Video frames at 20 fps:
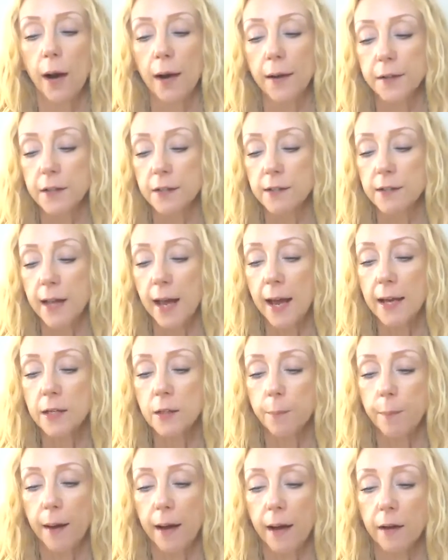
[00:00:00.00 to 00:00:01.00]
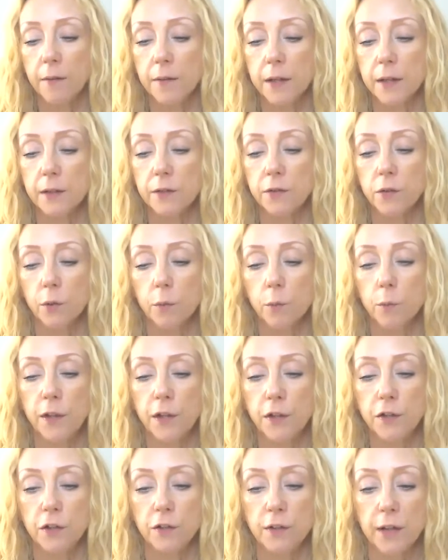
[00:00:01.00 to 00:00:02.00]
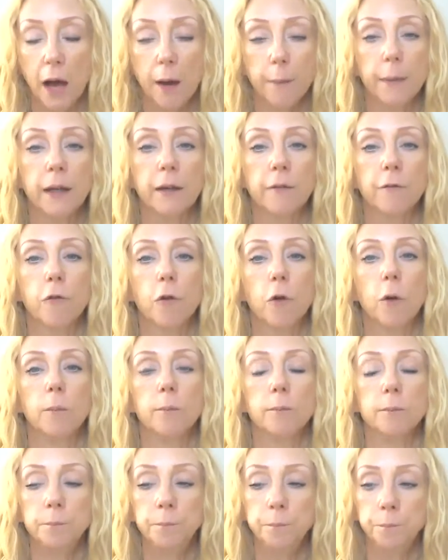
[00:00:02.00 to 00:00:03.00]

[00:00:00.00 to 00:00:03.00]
understand about this, and this is coming from